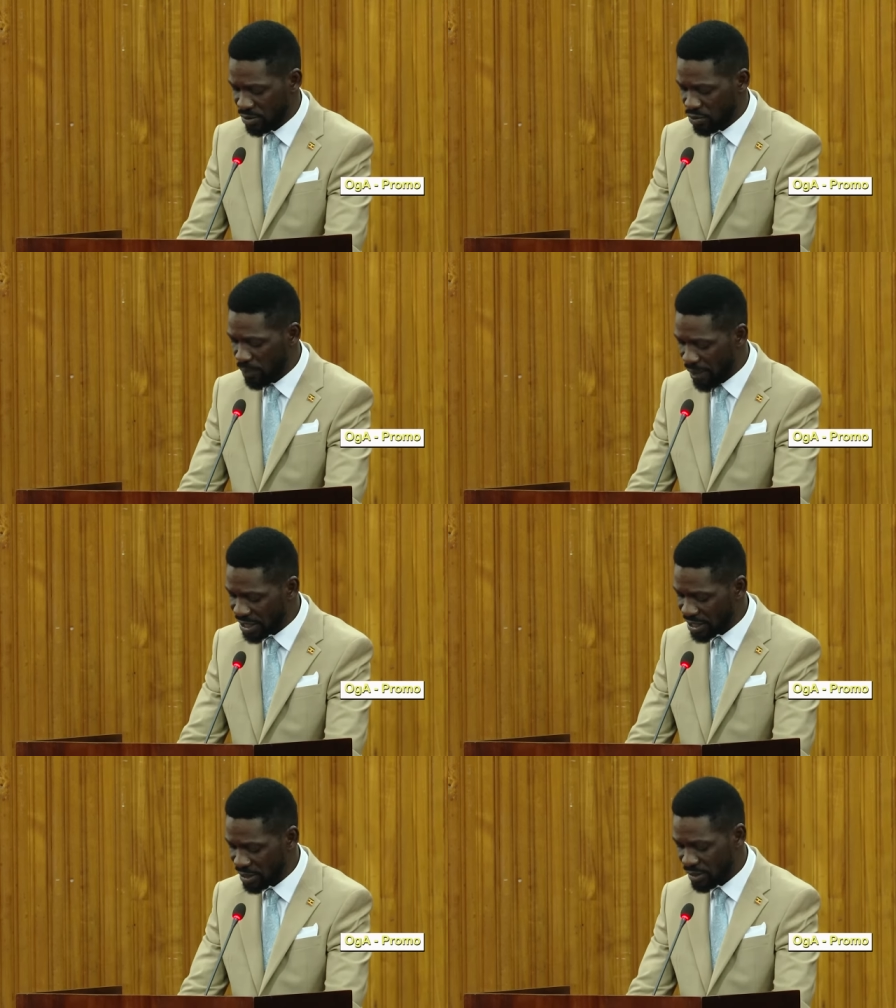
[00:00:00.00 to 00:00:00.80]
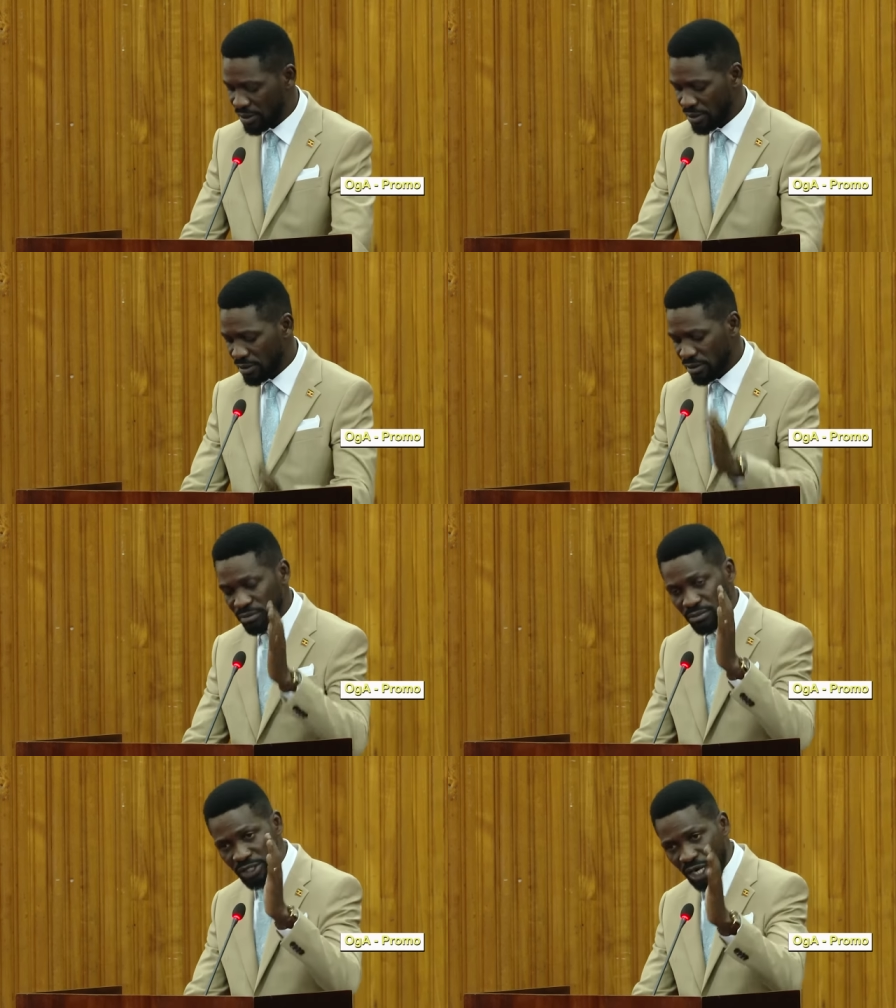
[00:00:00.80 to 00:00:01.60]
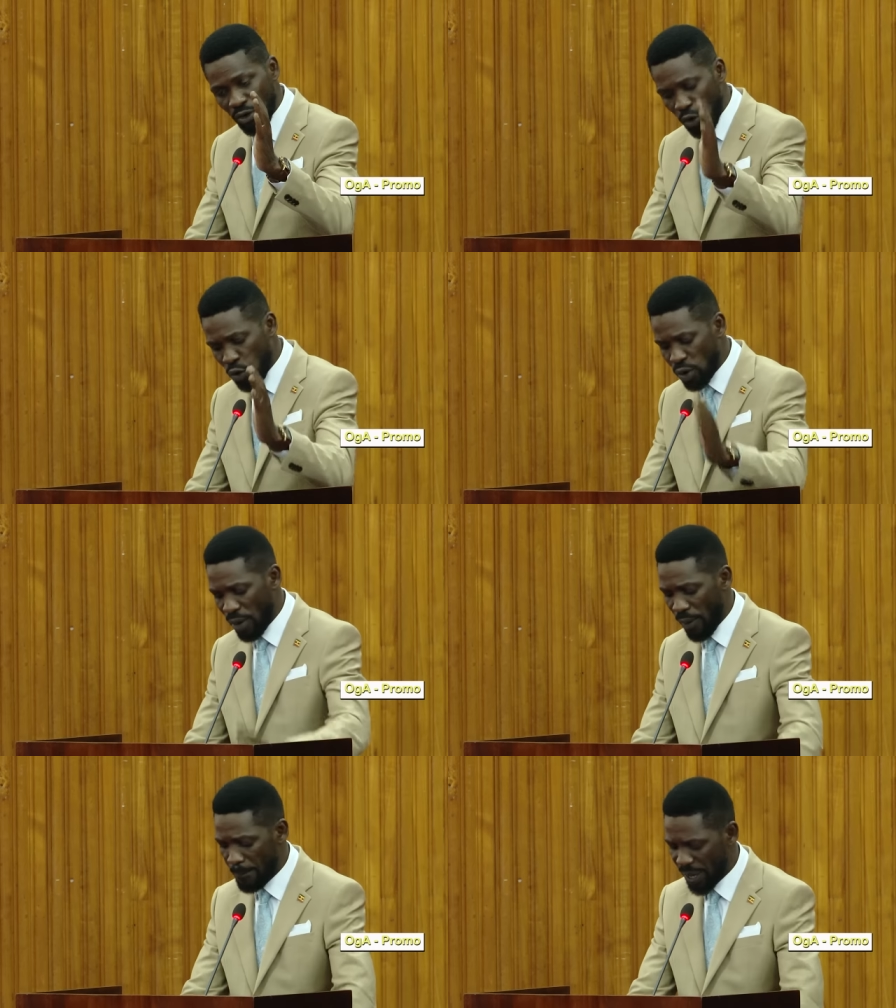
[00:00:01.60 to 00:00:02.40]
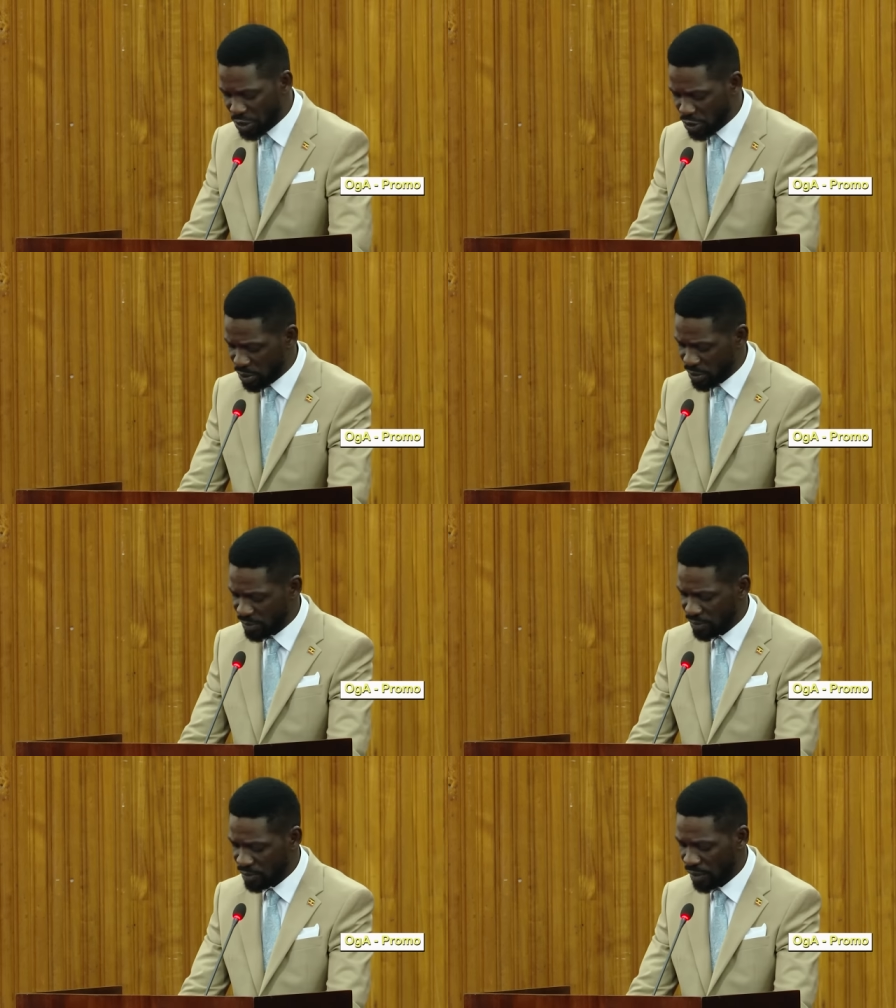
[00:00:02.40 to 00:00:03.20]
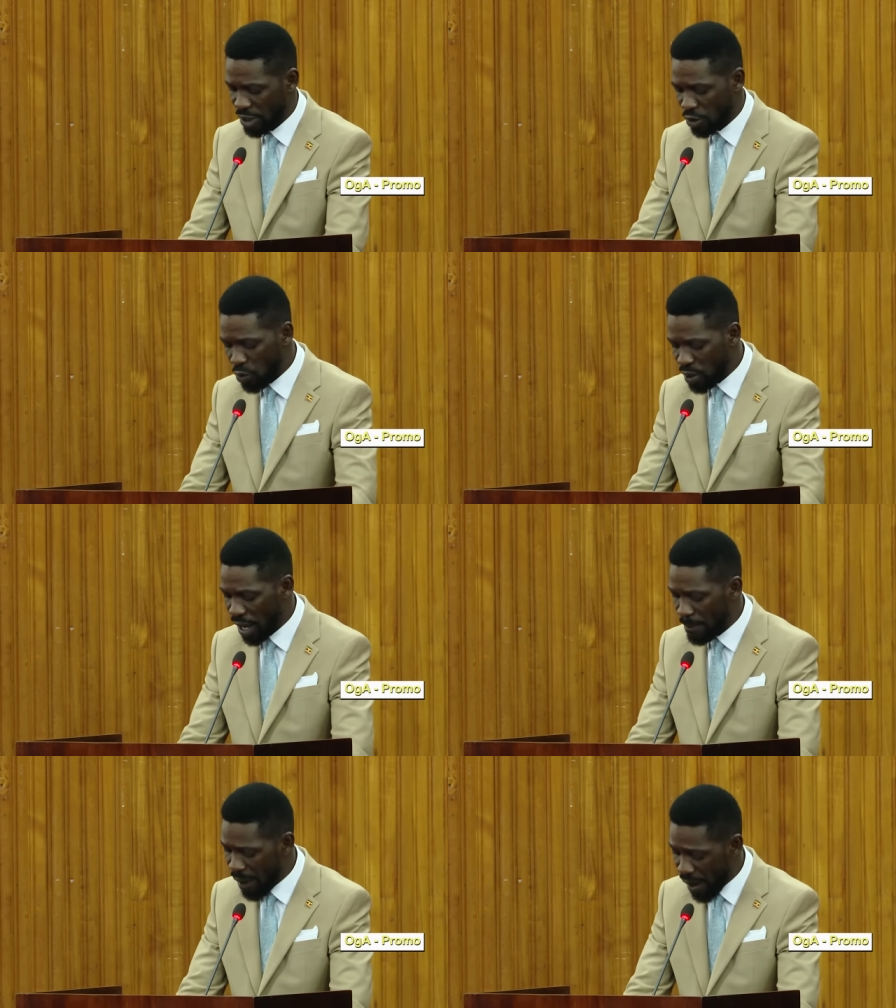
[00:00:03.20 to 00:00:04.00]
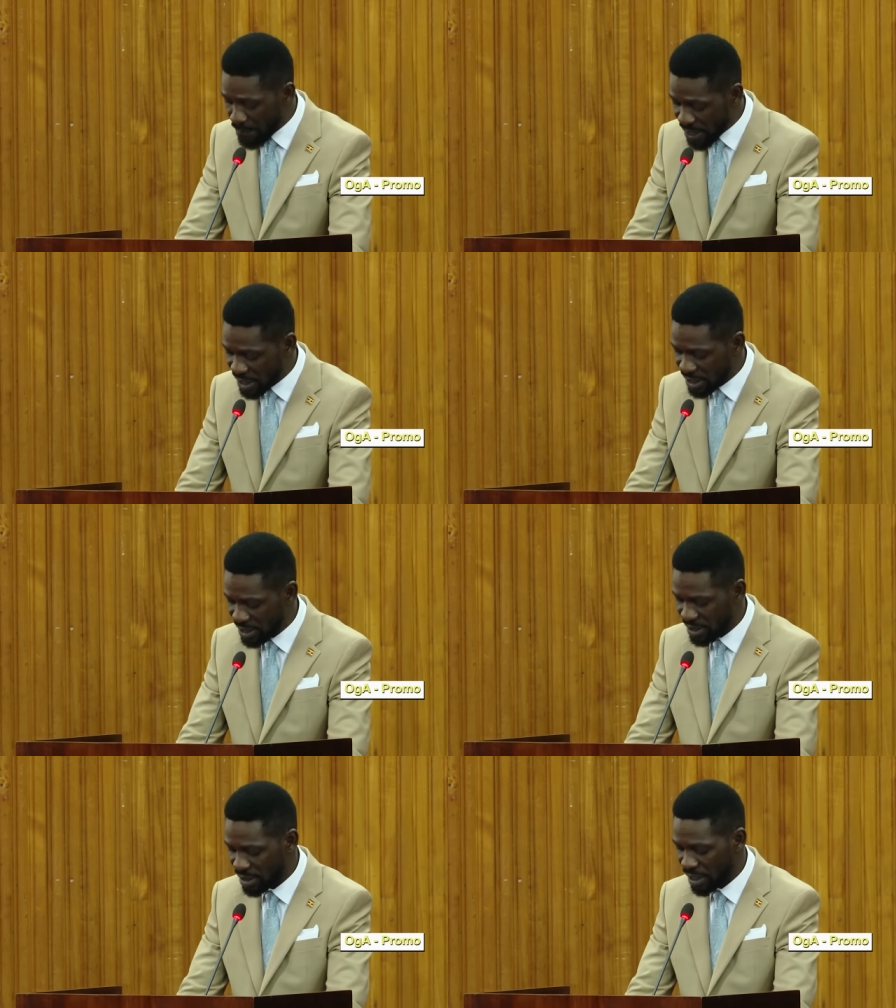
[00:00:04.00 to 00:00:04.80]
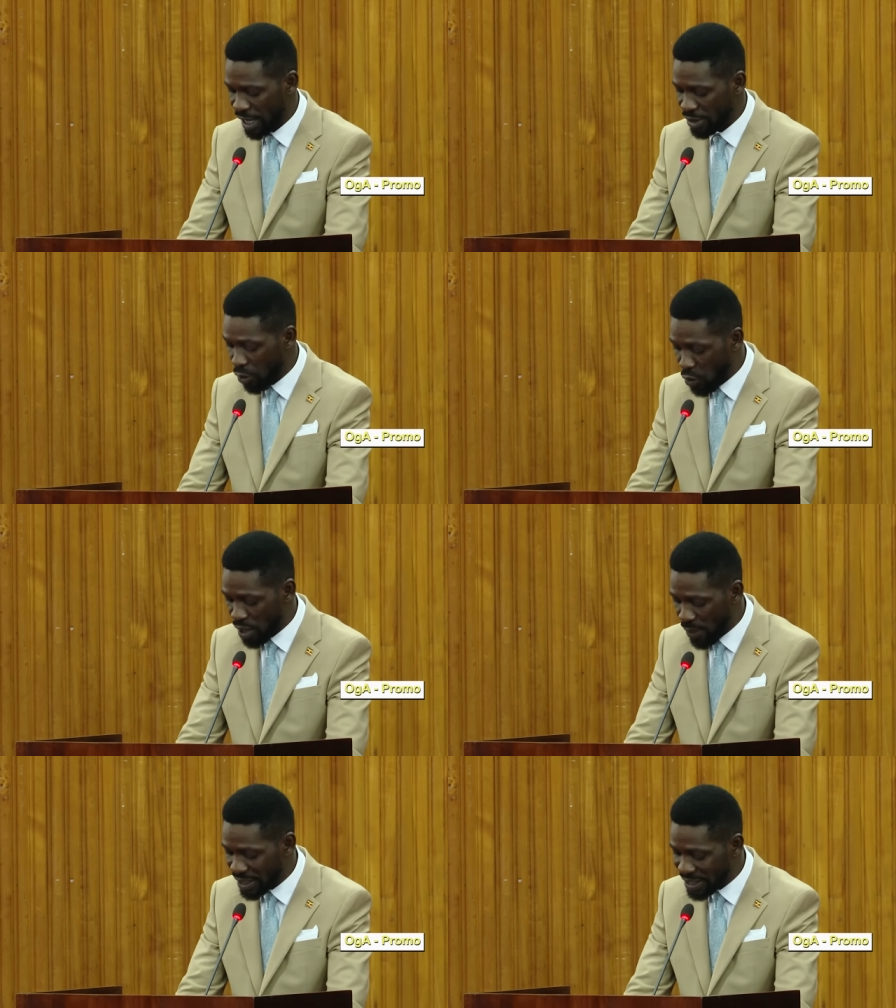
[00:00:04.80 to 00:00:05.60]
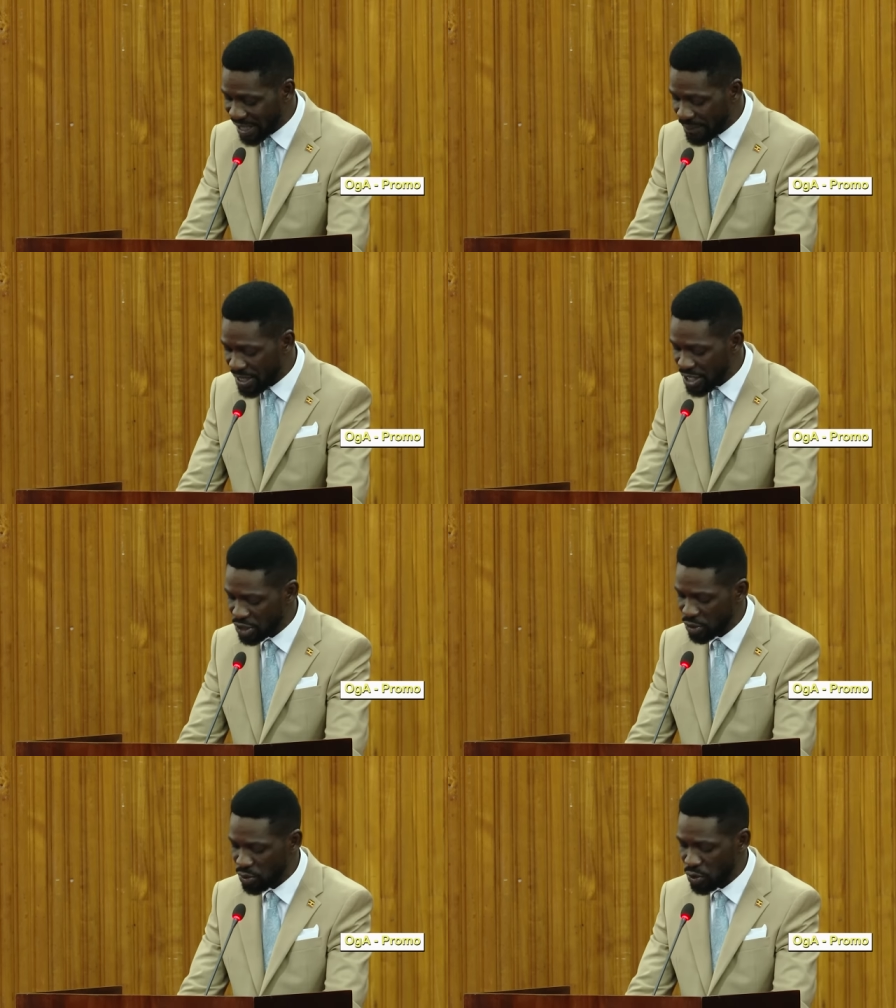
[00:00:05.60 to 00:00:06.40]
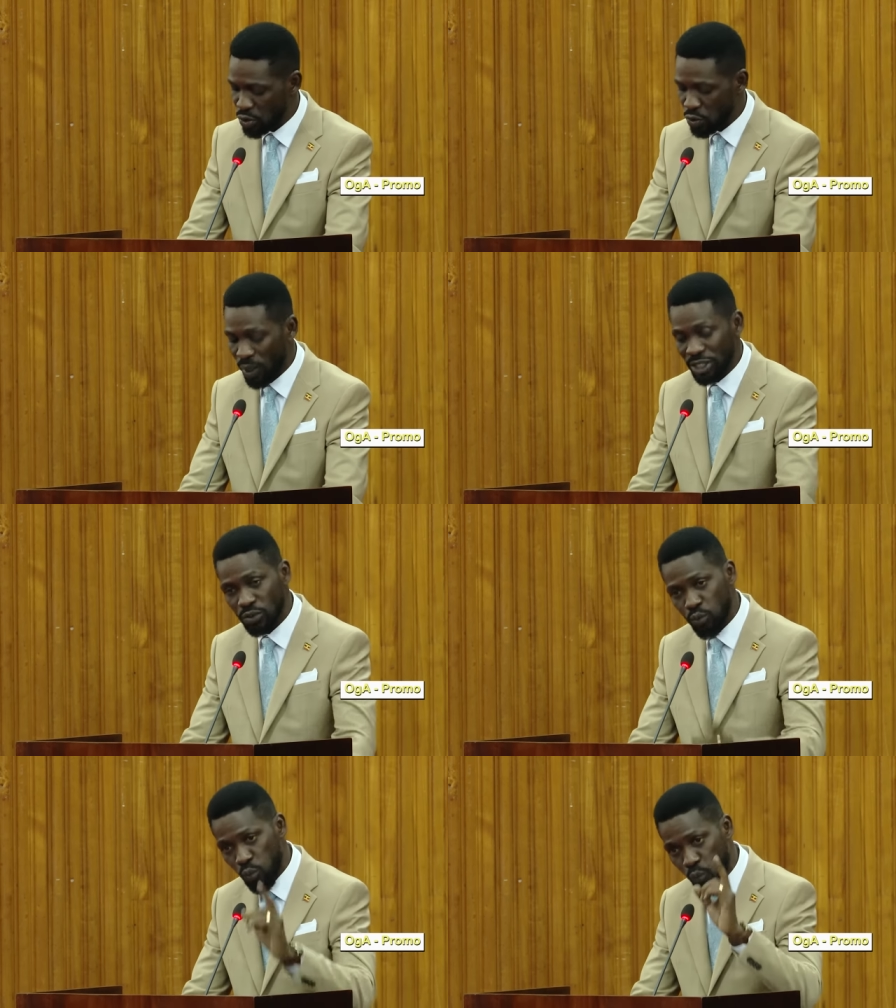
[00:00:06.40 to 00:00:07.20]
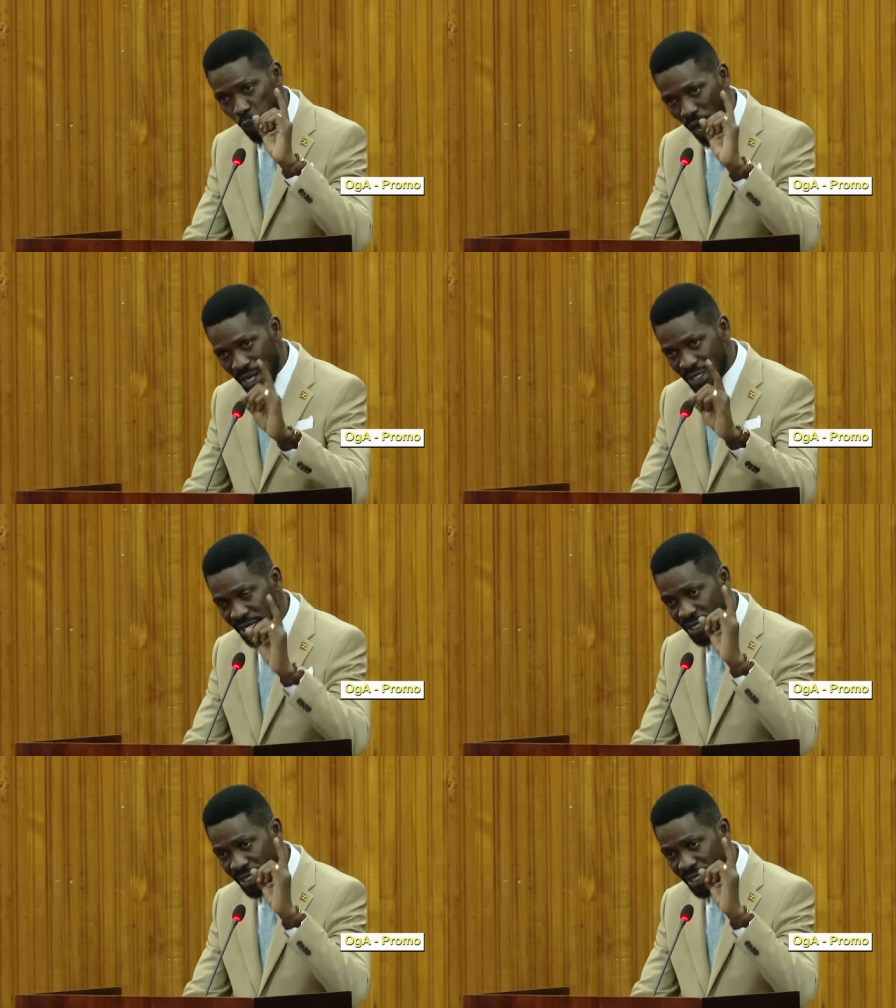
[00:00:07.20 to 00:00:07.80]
We must channel all our passion and all our abilities and all our determination towards one